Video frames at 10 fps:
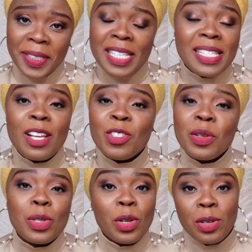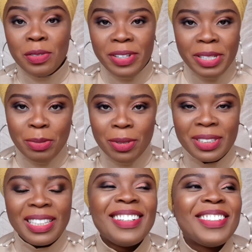it is out of stock all over the
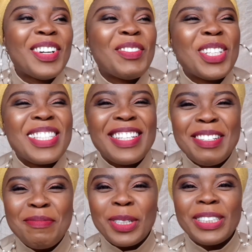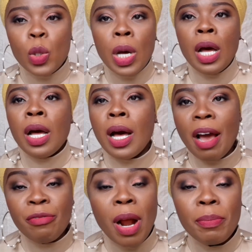world. I'm just kidding. So
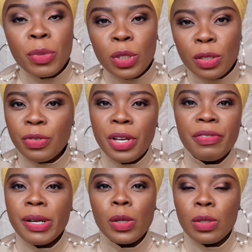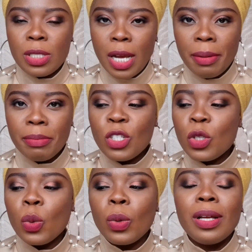I've rambled on for a very long time,
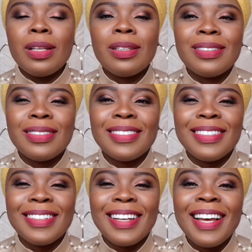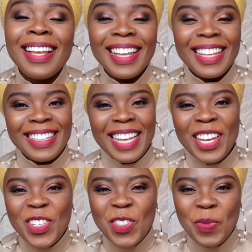so
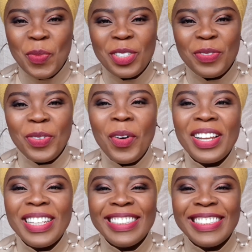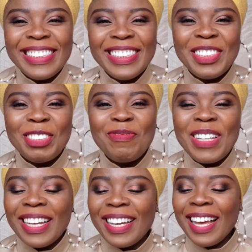thank you so much for listening to
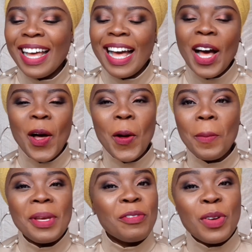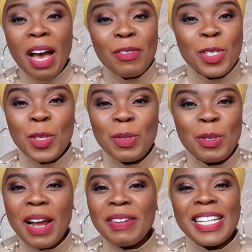me. If you haven't
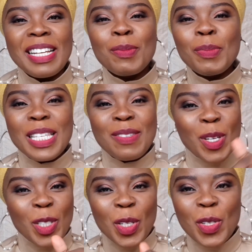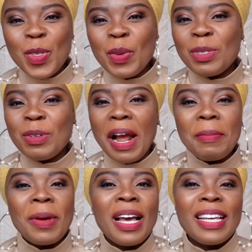subscribed yet, please make sure you
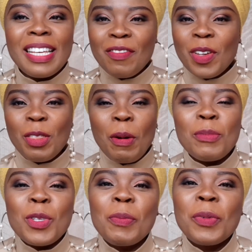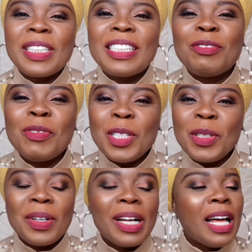subscribe. Give a thumbs up on this
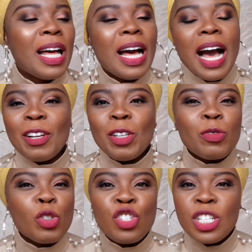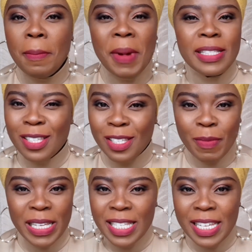video. I'd love to share my
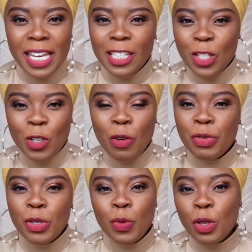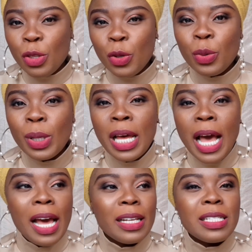skincare discoveries with you,
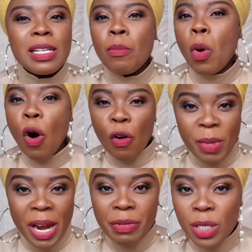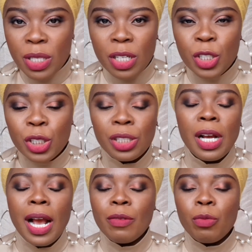and more of my research
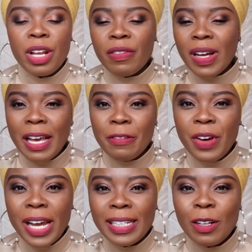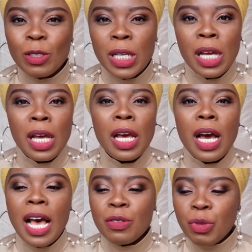and whatever I find out.
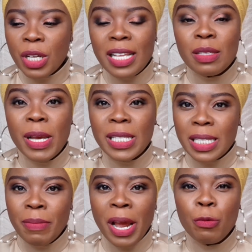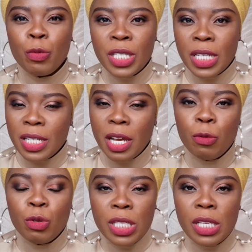As regards my
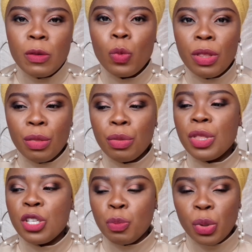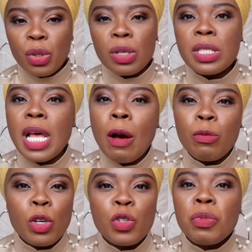skincare routine with these products, I
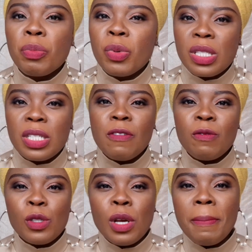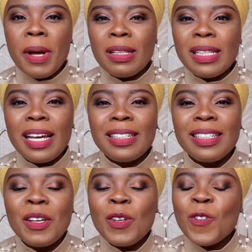would also be posting a video about that.
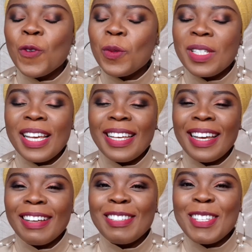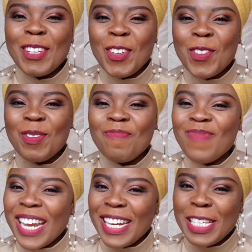So take care. See you in
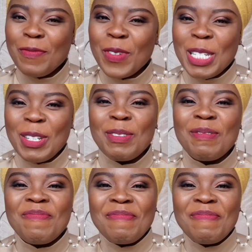my next video.